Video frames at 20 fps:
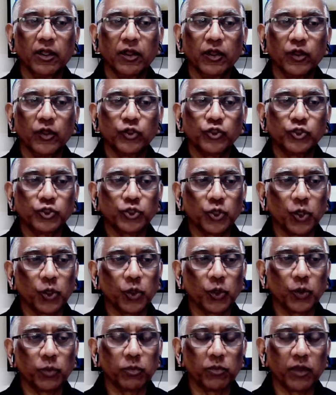
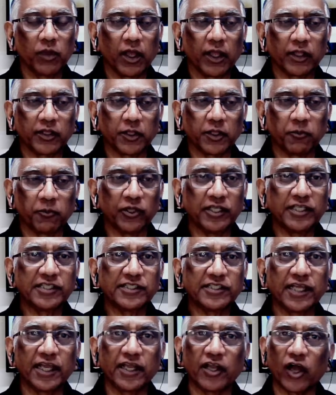So the police
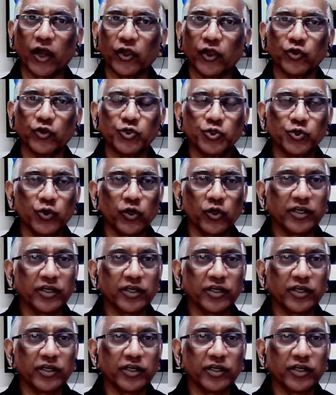said, are you sure?